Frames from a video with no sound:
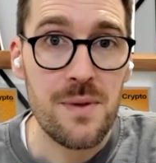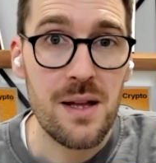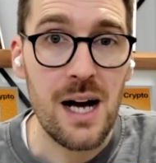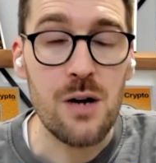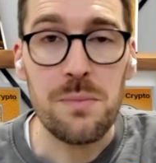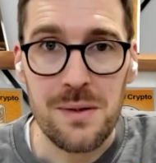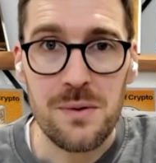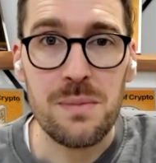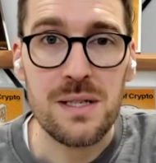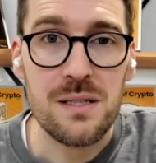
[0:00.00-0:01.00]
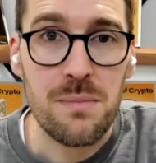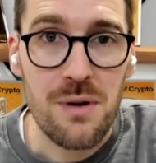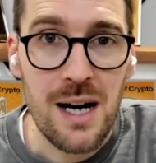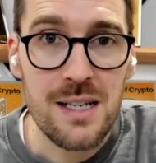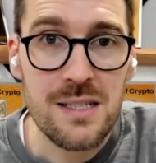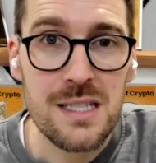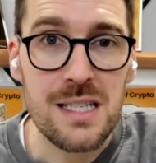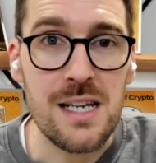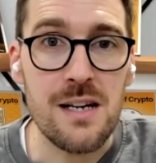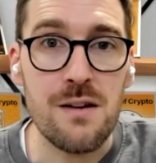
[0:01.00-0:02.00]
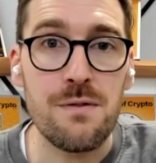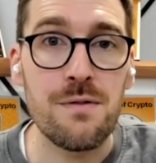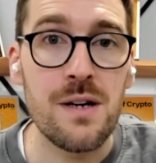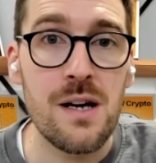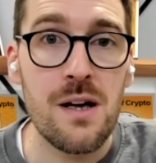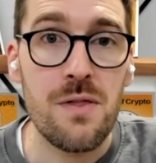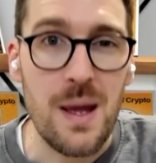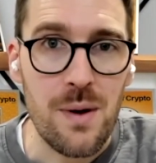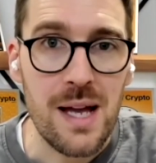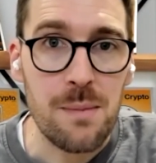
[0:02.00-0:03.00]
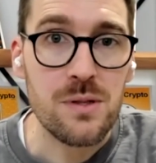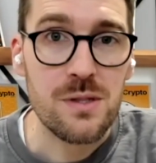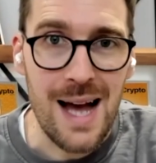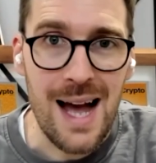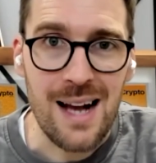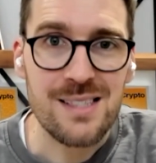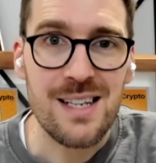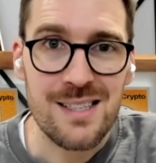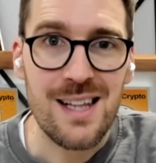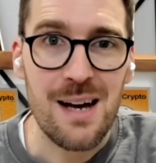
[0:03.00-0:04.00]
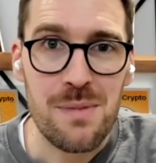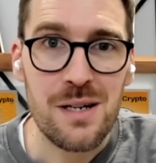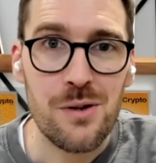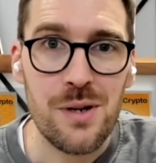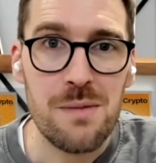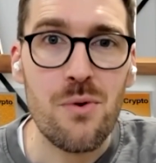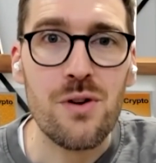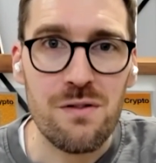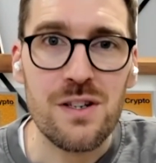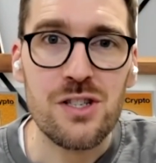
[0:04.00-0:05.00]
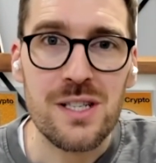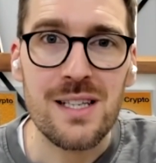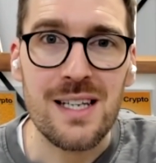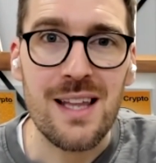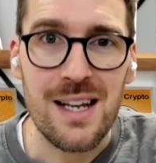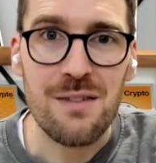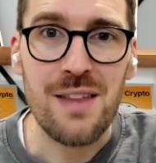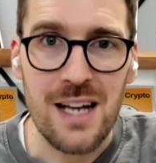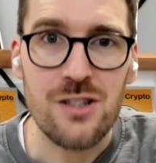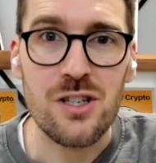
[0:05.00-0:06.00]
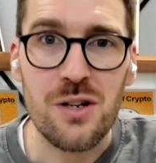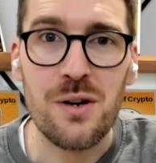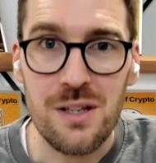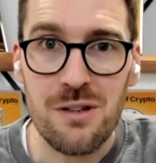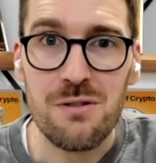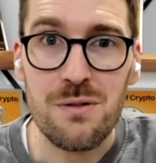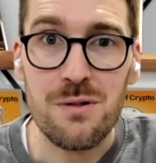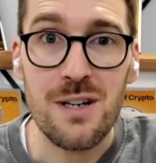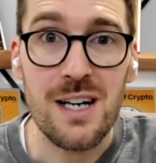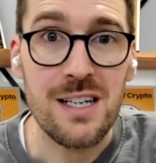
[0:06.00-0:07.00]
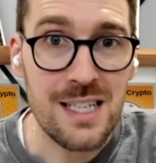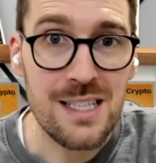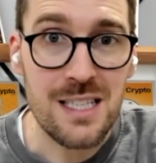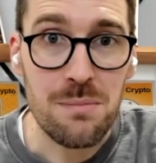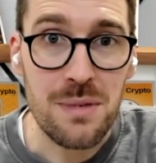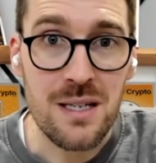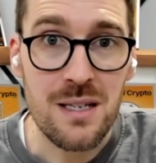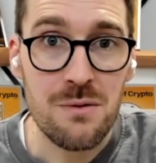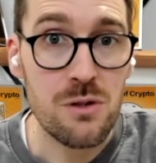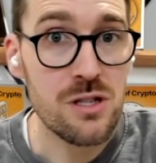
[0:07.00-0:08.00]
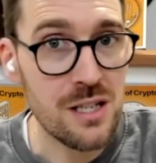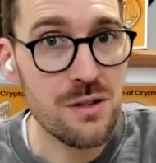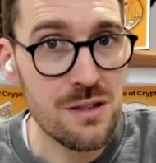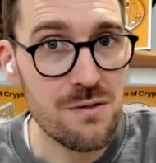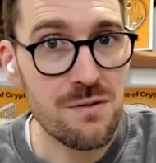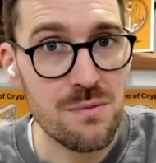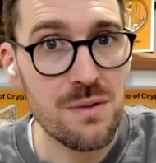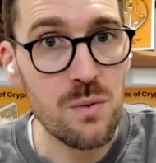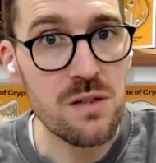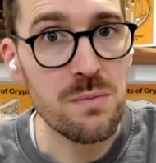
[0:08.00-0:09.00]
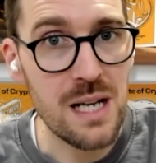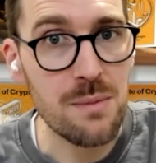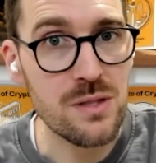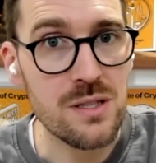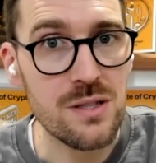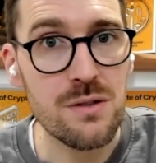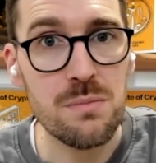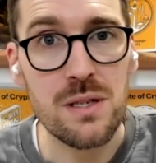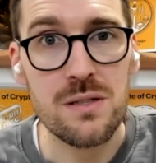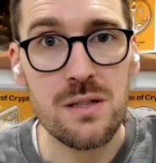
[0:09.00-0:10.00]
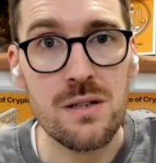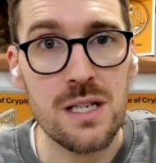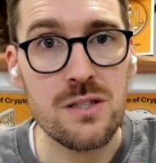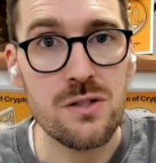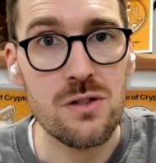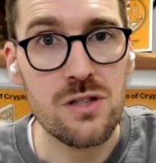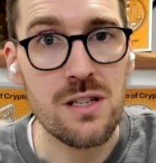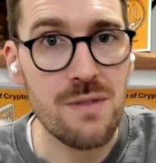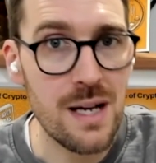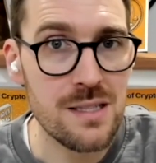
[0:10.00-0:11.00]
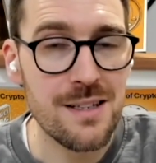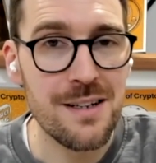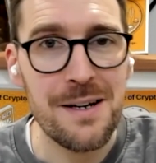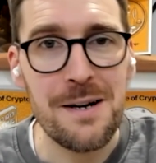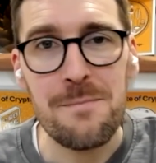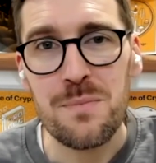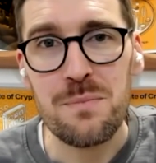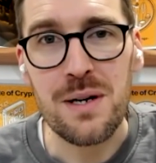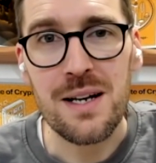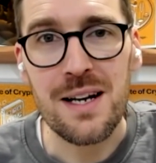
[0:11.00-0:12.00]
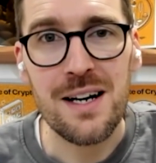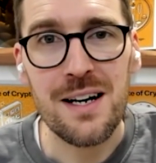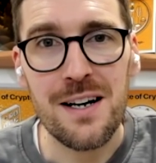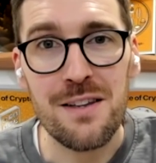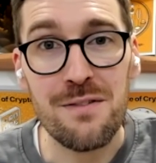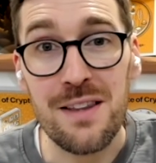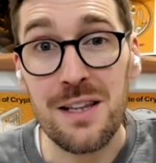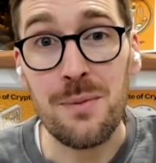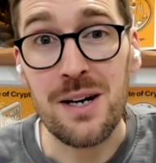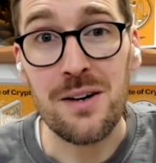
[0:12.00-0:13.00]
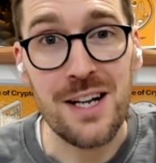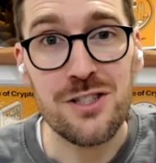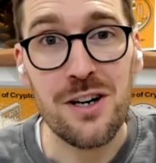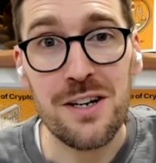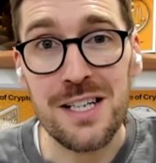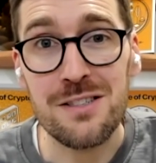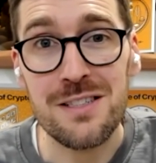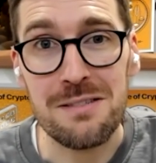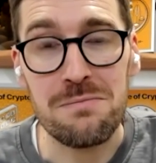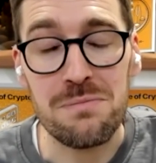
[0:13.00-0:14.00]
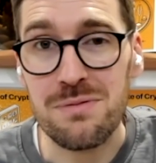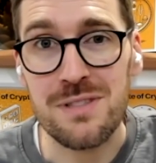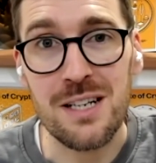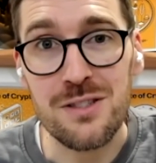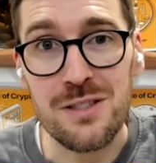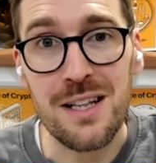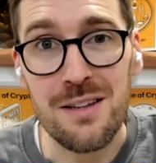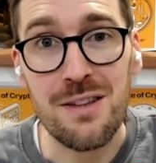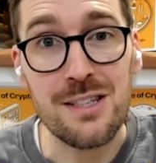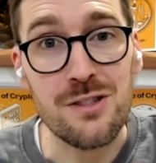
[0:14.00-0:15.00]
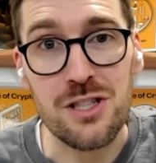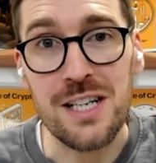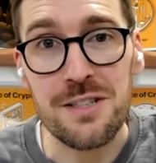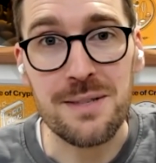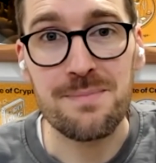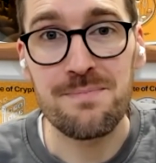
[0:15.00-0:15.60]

I would be surprised if they were able to access that Bitcoin more efficiently than if they had just gone through an ETP, which they would have been able to do because they're an institutional investor. But the fact that they went on that journey tells you that things are changing.